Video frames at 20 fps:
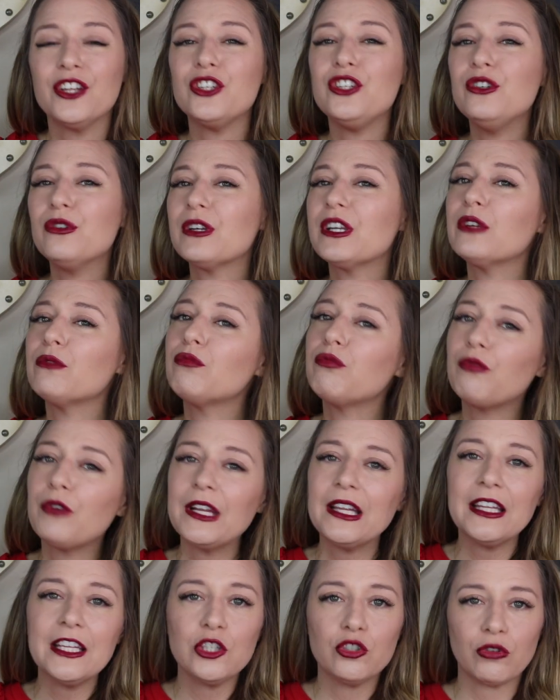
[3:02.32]
You can
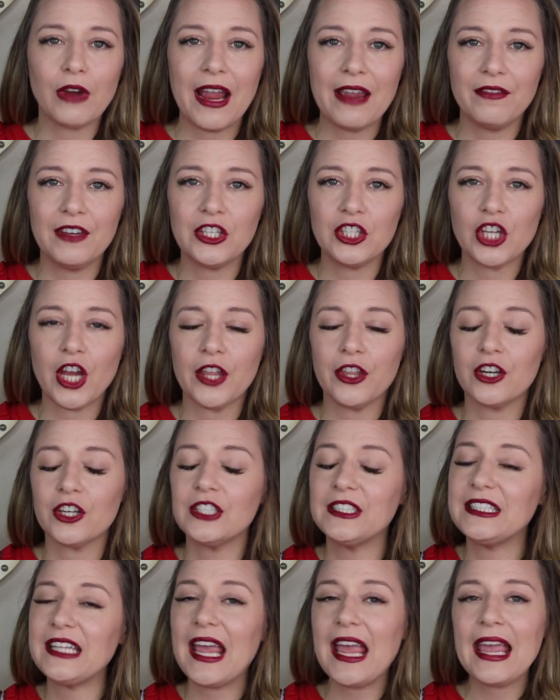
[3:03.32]
really drive each other
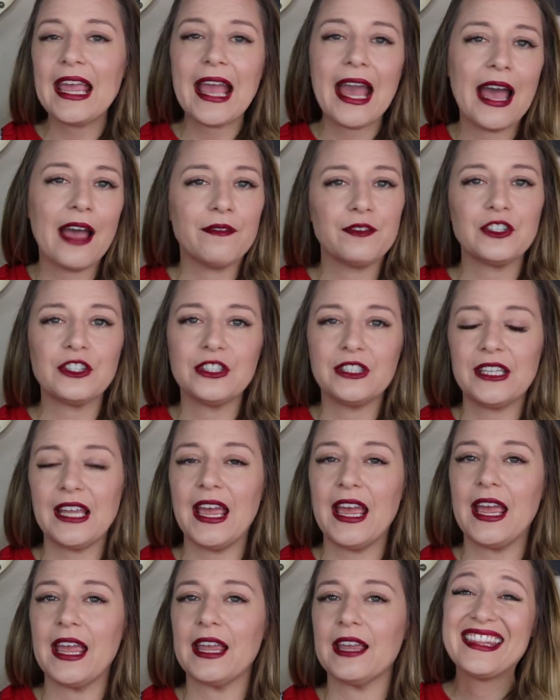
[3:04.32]
day after
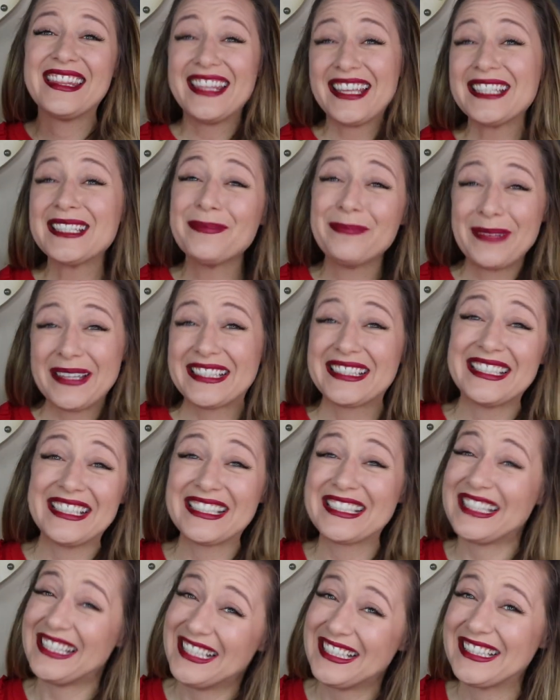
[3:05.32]
day. This
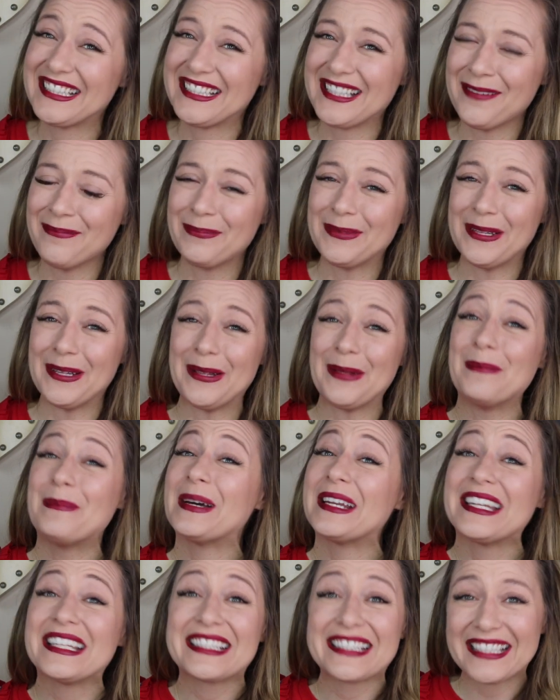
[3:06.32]
business is simple,
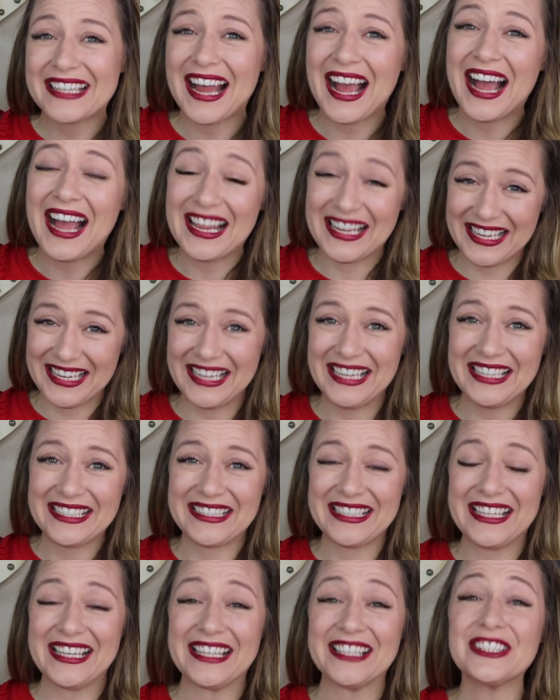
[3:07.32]
but it's not
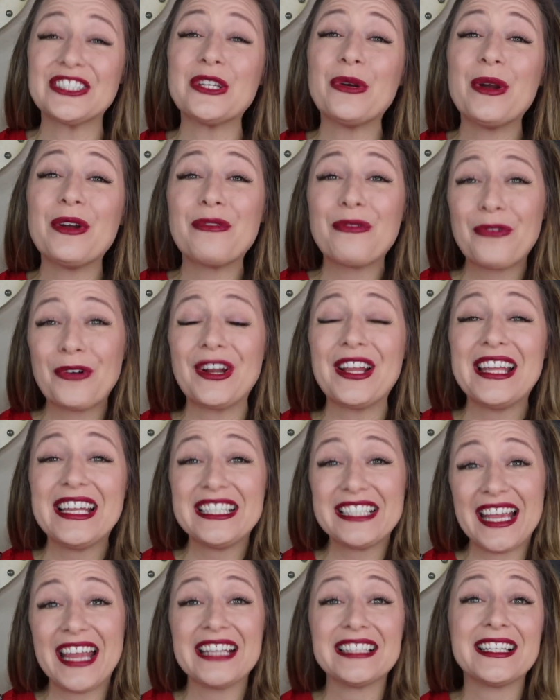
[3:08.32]
easy, so it really
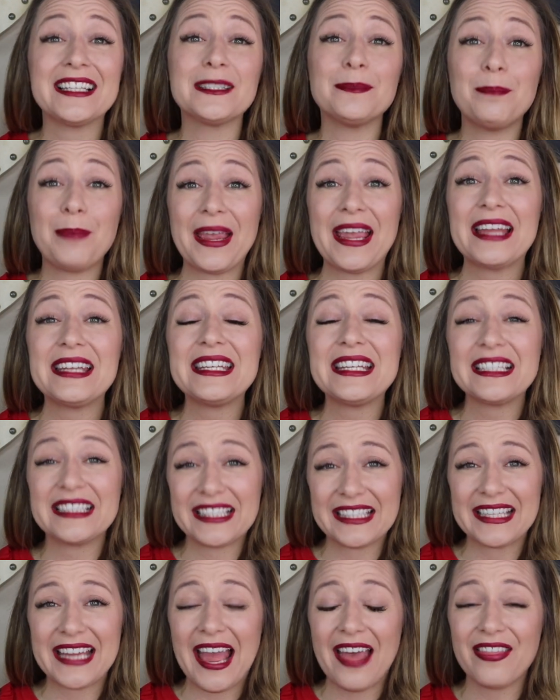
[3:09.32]
takes us banding
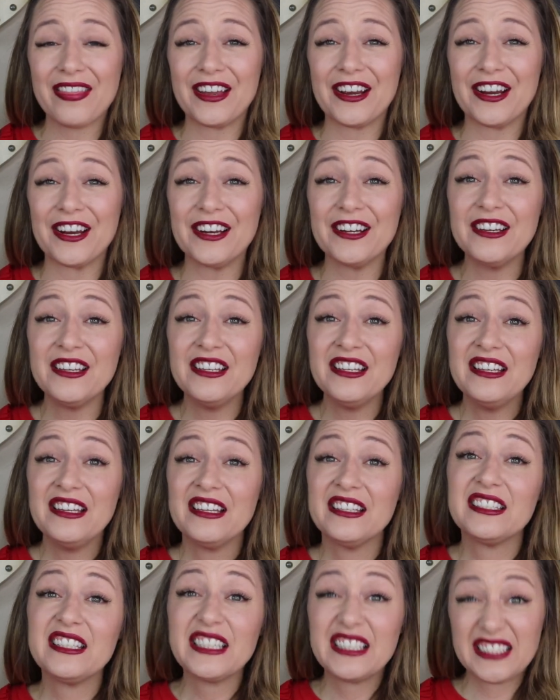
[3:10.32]
together
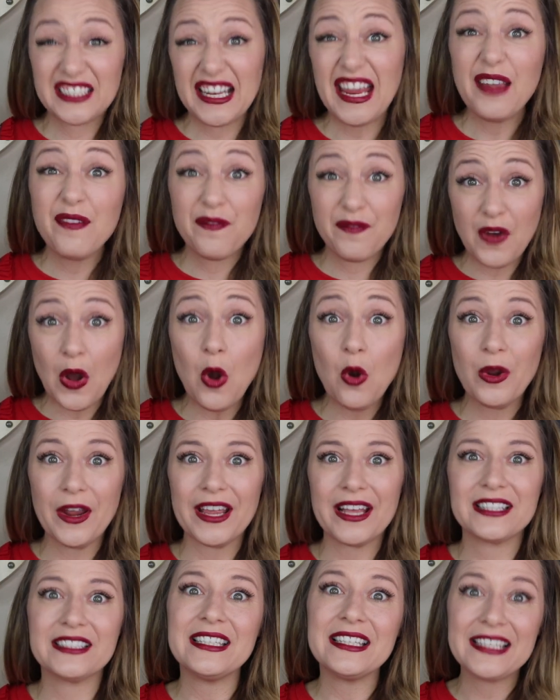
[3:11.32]
to stay
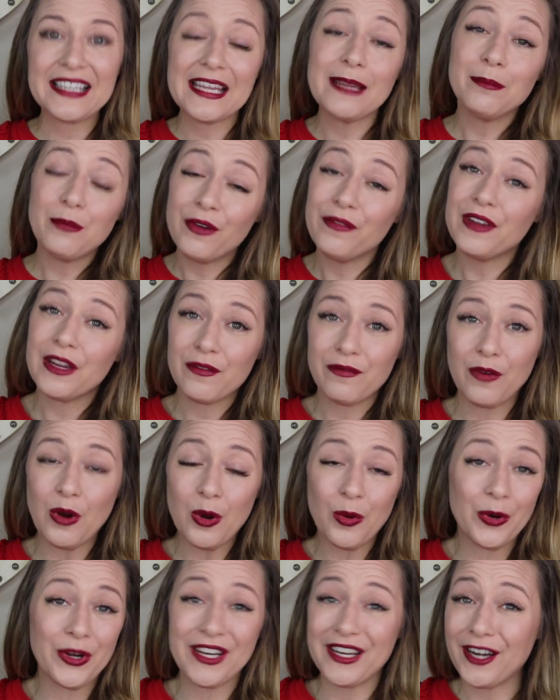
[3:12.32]
focused and keep moving
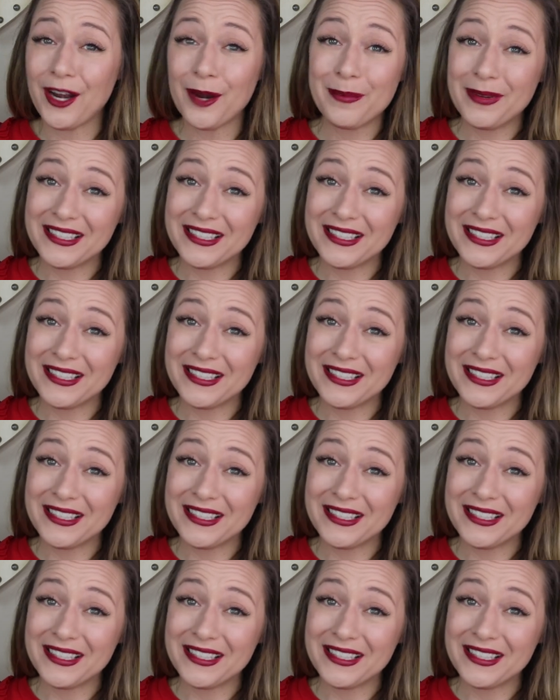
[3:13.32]
forward in our